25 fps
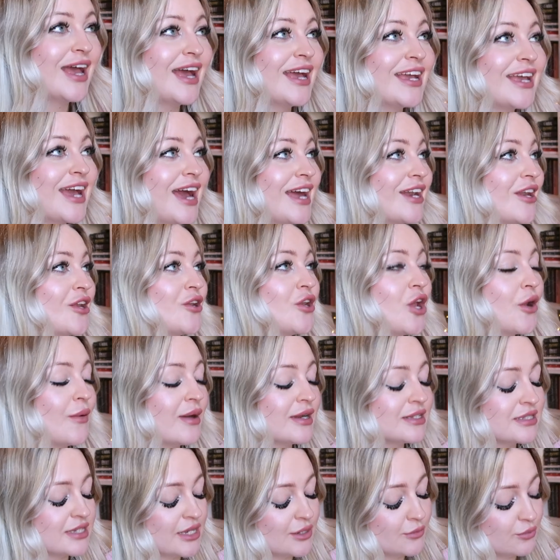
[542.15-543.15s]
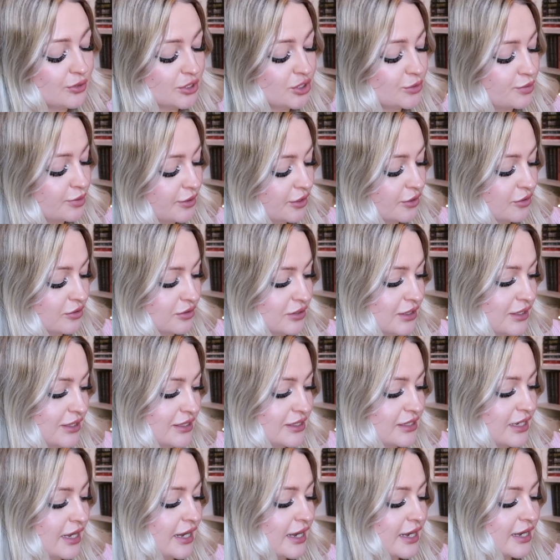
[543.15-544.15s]
Again, no idea which pre-order
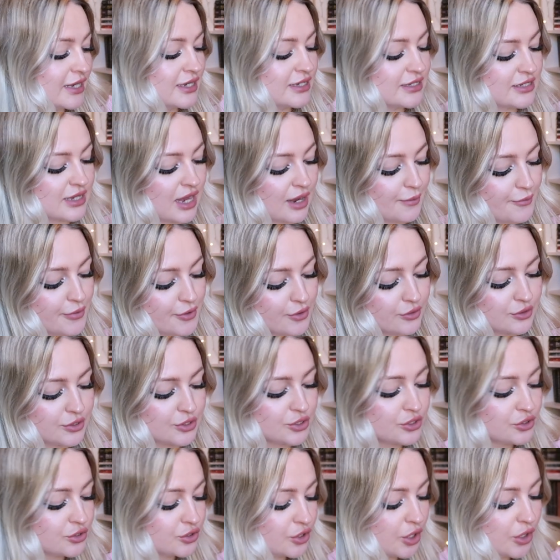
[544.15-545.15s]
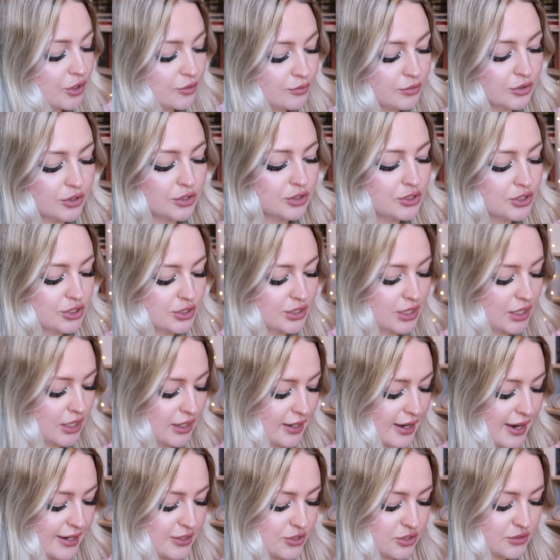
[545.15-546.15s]
this is. I pre-order so much
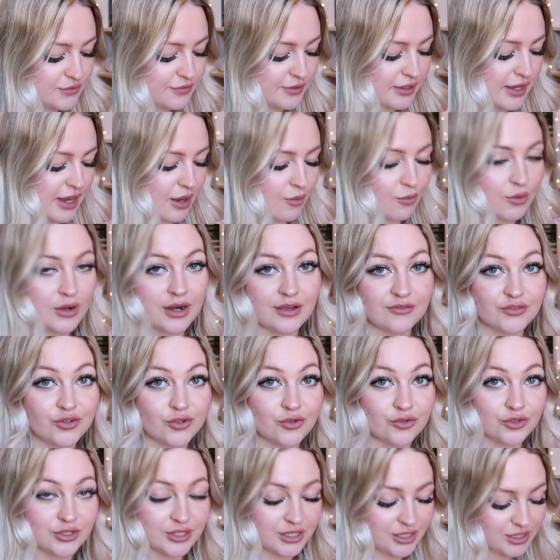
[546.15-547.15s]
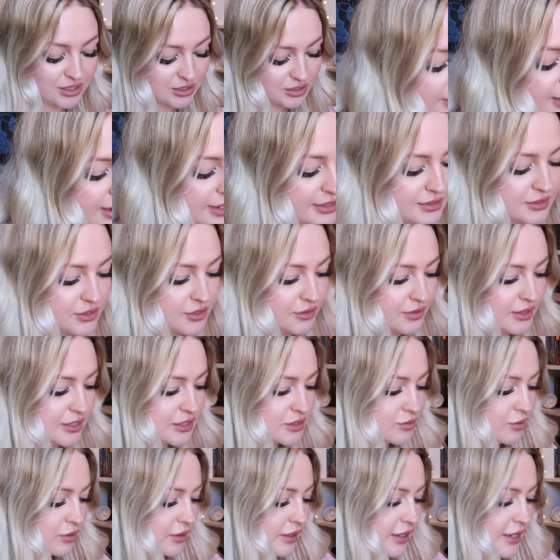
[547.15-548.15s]
that I just forget what I've ordered. Okay, so
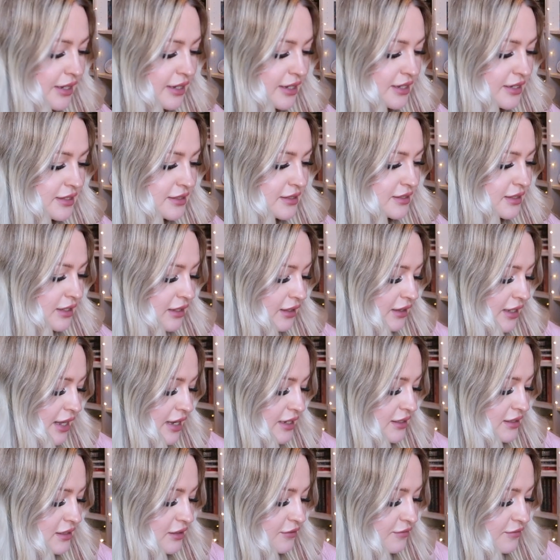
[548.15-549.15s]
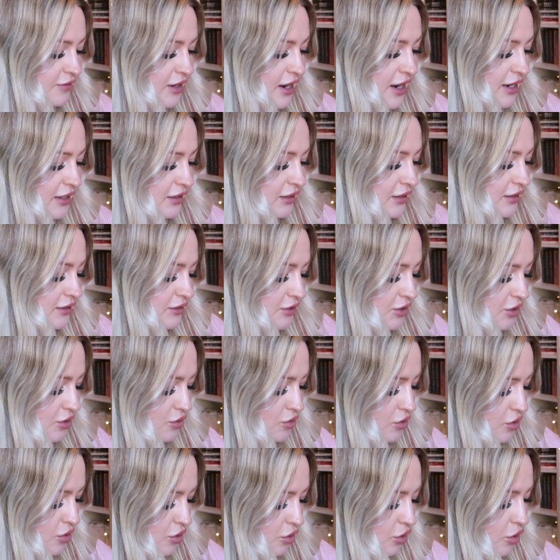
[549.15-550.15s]
this one is Last Violent
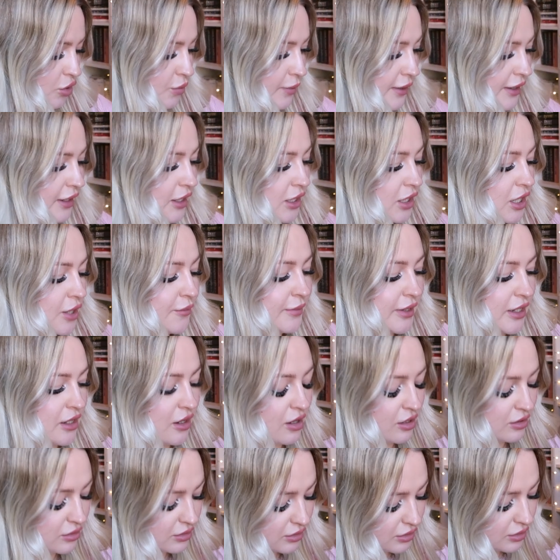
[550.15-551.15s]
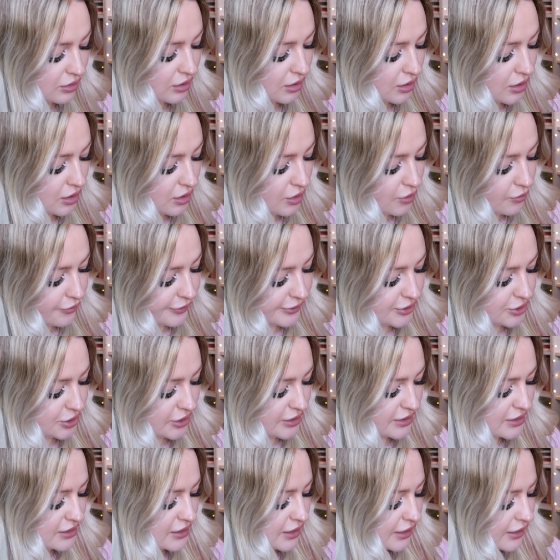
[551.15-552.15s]
Call by Chloe Gong, which
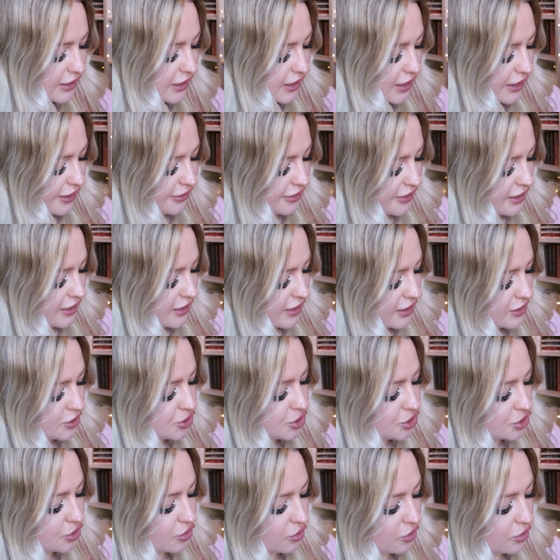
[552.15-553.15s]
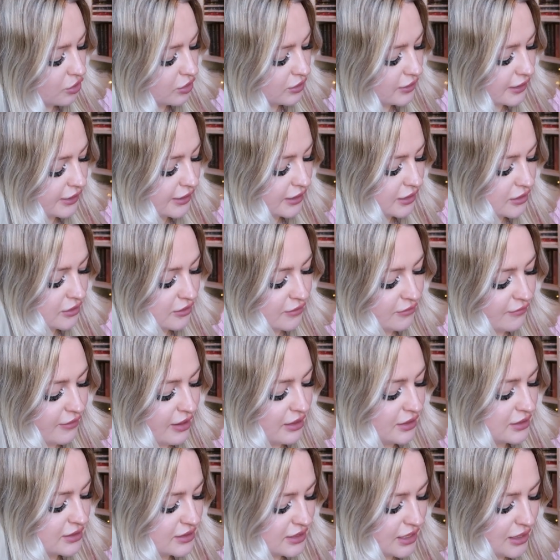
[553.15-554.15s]
is like, I think, a short like
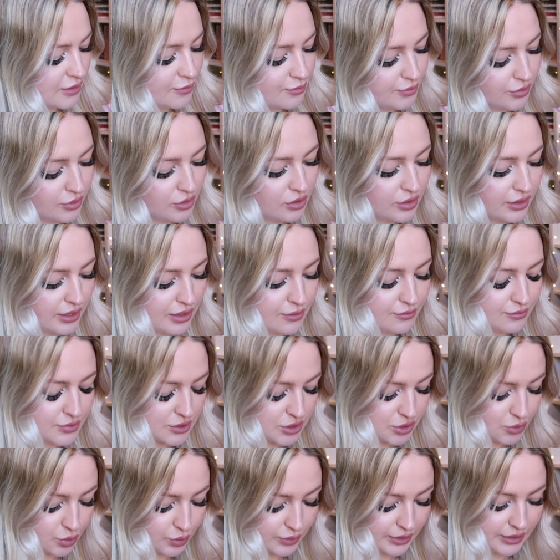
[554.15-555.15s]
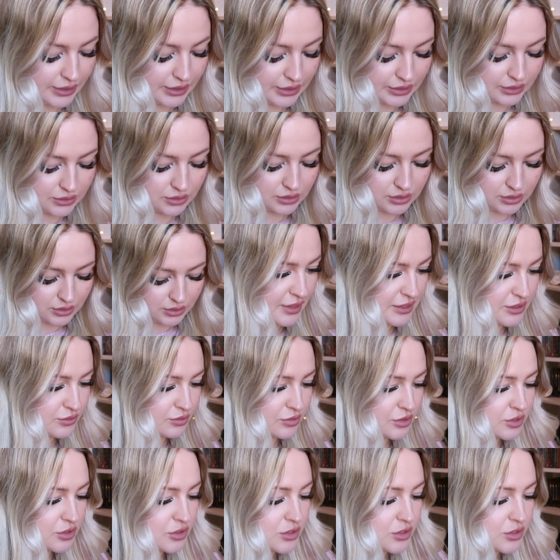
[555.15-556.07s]
novella type book in between this one.